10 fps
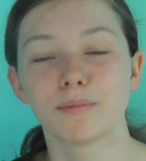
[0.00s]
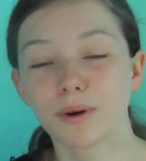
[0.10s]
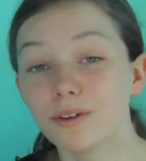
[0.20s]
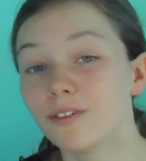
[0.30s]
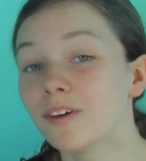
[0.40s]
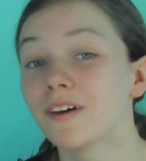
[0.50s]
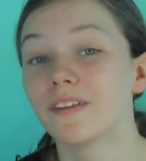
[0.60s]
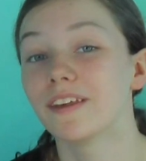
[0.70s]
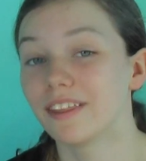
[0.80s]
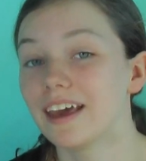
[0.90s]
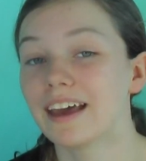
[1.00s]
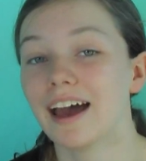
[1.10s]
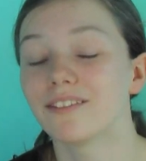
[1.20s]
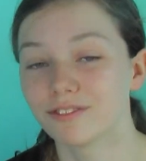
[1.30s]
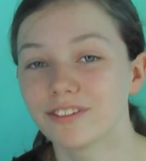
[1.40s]
Proof that they
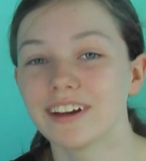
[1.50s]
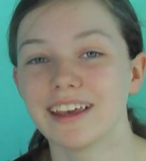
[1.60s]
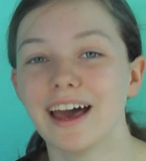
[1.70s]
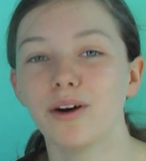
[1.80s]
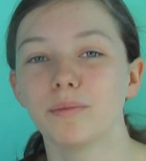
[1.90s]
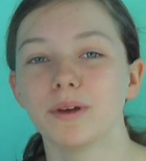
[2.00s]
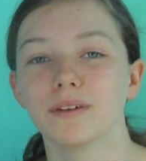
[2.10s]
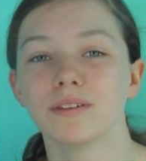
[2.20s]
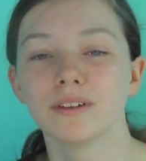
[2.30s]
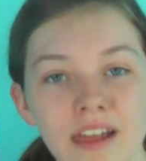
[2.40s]
can really help you.